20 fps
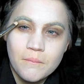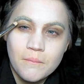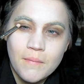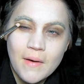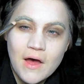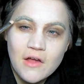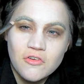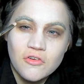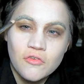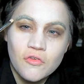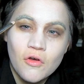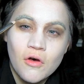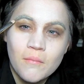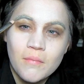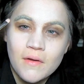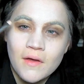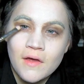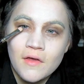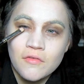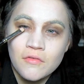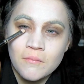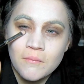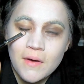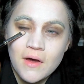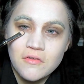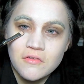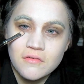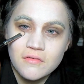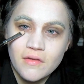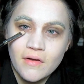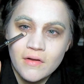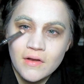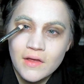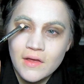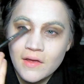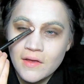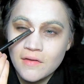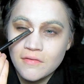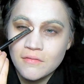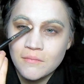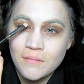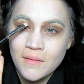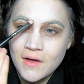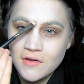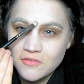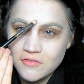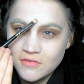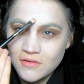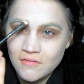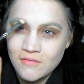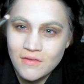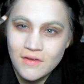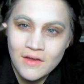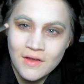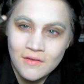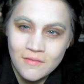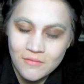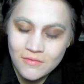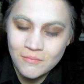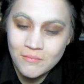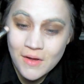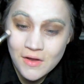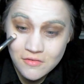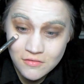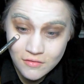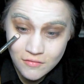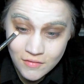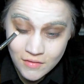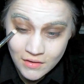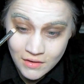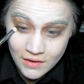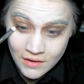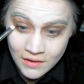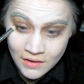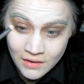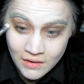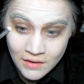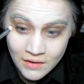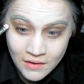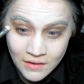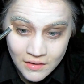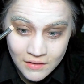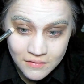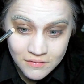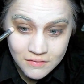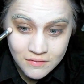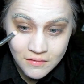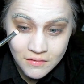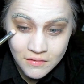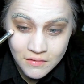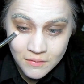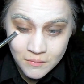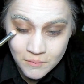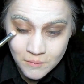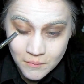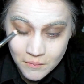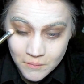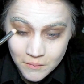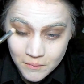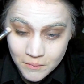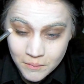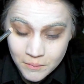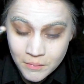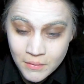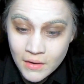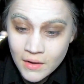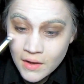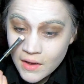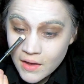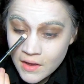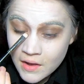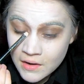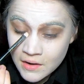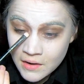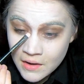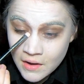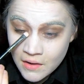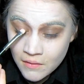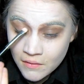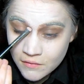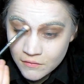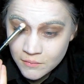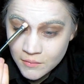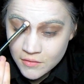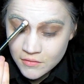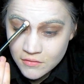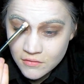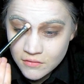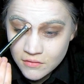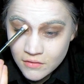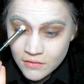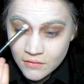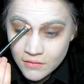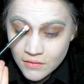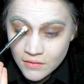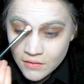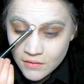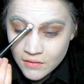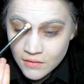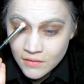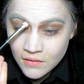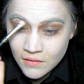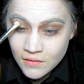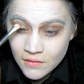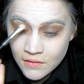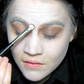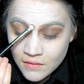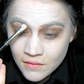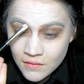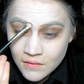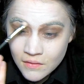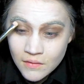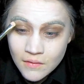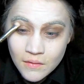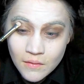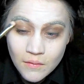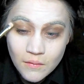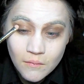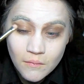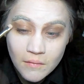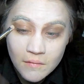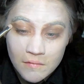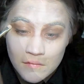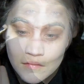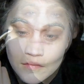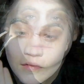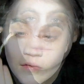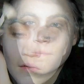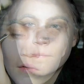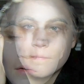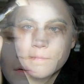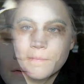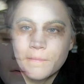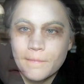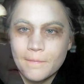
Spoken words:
patches up here, some patches down here, some patches over here, and some patches over here. So you can bring it in and out as much as you want to.